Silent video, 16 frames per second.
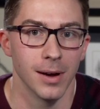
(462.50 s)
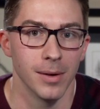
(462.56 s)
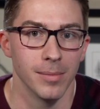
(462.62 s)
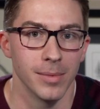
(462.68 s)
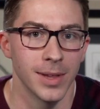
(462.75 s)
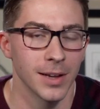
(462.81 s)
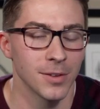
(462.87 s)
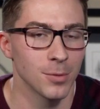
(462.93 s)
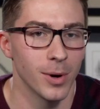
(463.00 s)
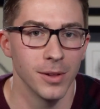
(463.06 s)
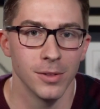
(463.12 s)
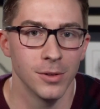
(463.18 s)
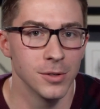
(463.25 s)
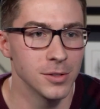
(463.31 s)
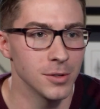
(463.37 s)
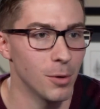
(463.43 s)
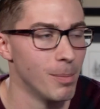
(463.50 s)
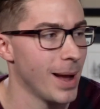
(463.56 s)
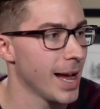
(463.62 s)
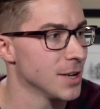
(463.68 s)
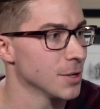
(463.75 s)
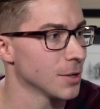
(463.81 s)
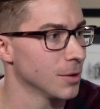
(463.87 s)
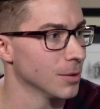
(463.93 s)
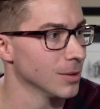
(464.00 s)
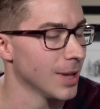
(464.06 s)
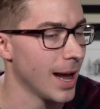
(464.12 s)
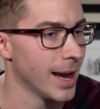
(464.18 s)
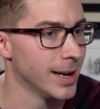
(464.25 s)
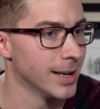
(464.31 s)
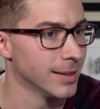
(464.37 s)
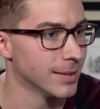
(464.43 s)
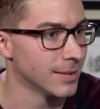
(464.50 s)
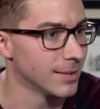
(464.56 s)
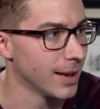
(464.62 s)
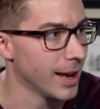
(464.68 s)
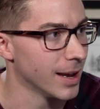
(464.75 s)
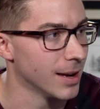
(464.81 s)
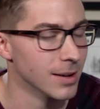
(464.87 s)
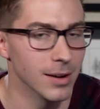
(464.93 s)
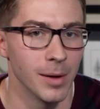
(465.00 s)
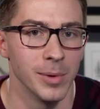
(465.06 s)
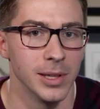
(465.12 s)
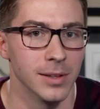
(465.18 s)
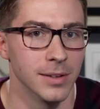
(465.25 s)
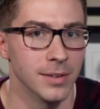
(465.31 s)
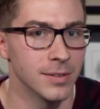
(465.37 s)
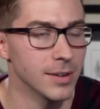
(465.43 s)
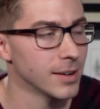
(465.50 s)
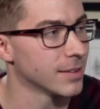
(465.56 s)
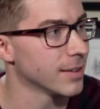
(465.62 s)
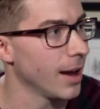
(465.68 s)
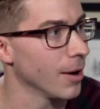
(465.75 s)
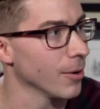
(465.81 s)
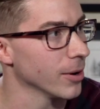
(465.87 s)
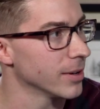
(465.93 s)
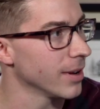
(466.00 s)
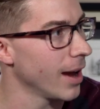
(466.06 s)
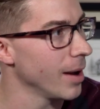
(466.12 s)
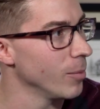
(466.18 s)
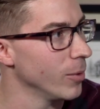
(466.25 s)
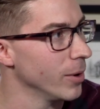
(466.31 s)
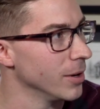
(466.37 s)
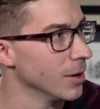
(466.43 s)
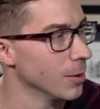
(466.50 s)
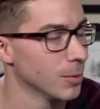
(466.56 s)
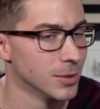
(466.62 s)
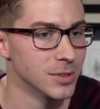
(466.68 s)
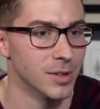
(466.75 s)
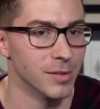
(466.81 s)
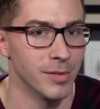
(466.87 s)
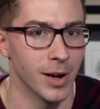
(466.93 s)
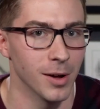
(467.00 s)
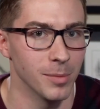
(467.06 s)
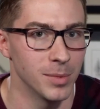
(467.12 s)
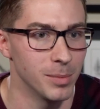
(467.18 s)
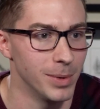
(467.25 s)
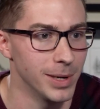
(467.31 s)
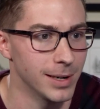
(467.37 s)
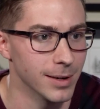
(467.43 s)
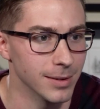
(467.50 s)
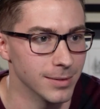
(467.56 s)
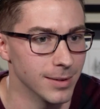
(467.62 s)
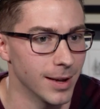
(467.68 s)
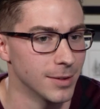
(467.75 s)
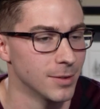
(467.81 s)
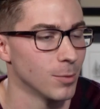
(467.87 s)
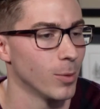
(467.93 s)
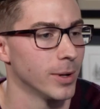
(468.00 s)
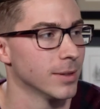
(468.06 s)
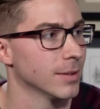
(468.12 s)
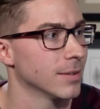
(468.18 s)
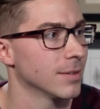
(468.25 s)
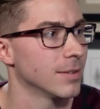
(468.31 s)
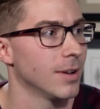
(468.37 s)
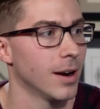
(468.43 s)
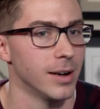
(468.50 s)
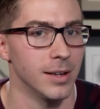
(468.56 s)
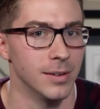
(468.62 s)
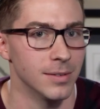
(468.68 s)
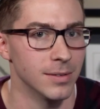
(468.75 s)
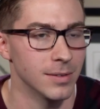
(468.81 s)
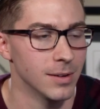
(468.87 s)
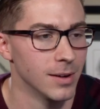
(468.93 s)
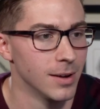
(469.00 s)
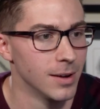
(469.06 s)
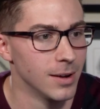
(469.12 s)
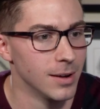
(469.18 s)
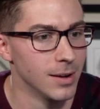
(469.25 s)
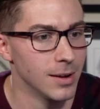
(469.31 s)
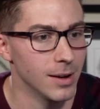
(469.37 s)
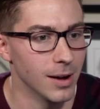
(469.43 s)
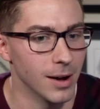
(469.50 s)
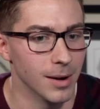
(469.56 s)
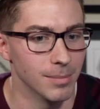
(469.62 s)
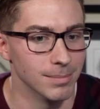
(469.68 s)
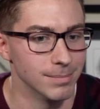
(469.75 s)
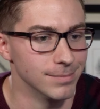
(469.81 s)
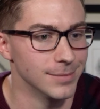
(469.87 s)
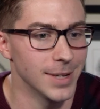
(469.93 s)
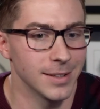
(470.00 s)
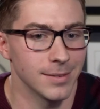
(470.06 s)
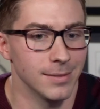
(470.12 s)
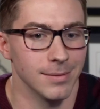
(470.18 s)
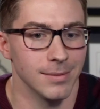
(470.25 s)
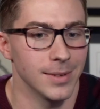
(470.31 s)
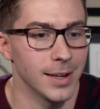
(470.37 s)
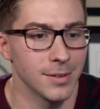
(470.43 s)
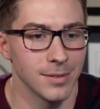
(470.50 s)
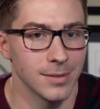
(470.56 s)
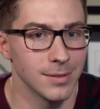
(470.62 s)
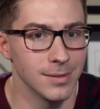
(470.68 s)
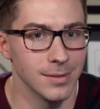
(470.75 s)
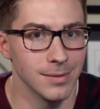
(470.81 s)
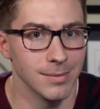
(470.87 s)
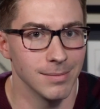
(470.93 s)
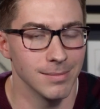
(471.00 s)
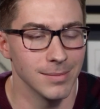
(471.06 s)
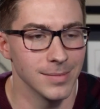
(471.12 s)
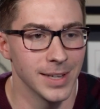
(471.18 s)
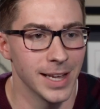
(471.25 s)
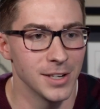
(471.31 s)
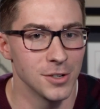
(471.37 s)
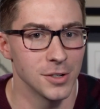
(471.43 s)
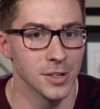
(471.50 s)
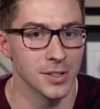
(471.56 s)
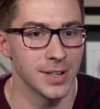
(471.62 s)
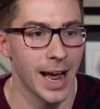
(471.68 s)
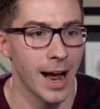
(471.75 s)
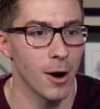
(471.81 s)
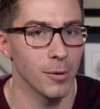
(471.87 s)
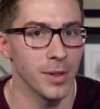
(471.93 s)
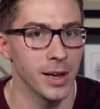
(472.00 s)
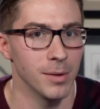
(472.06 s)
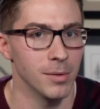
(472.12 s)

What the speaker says: that's why there's no magical line in the sand. I mean, the 6-hour time window was developed because that's when the studies, that's just how they